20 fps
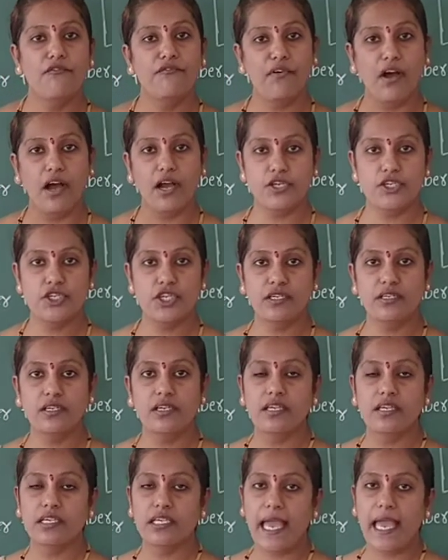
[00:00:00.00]
function
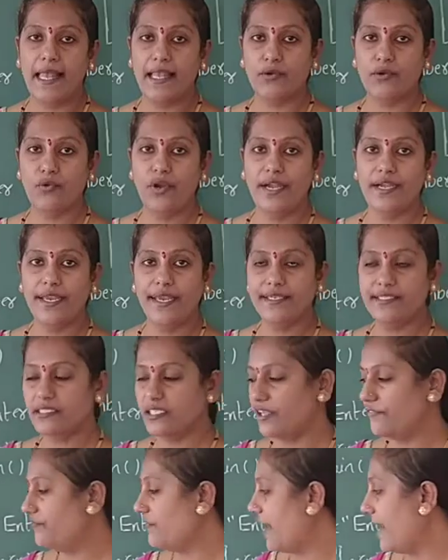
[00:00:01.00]
calculate is
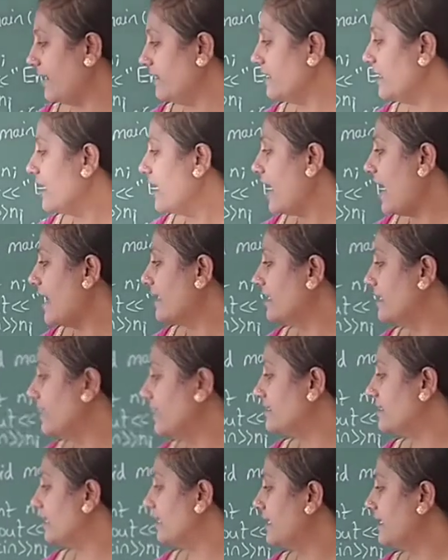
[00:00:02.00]
defined and
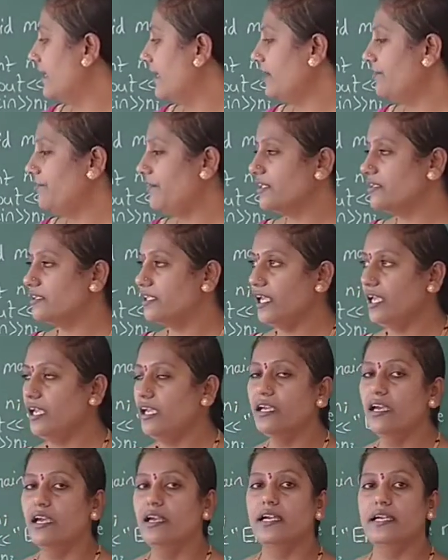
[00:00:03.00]
it is declared with
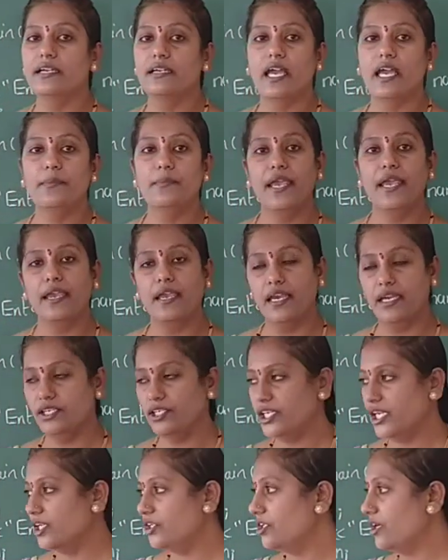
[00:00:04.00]
the data type
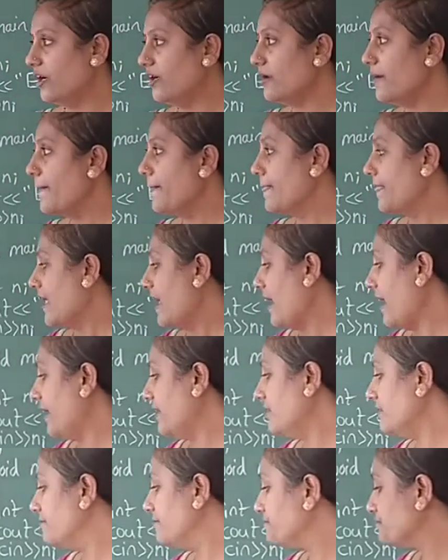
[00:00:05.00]
integer,
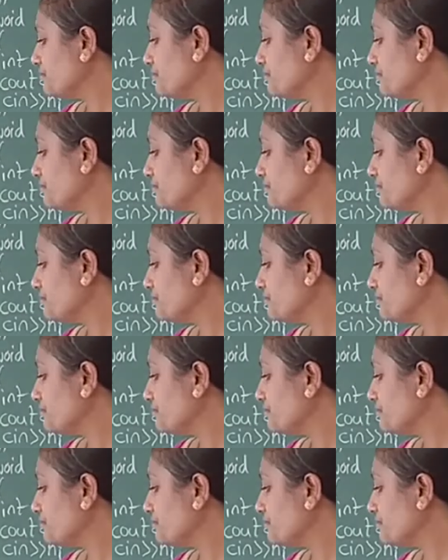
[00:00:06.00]
and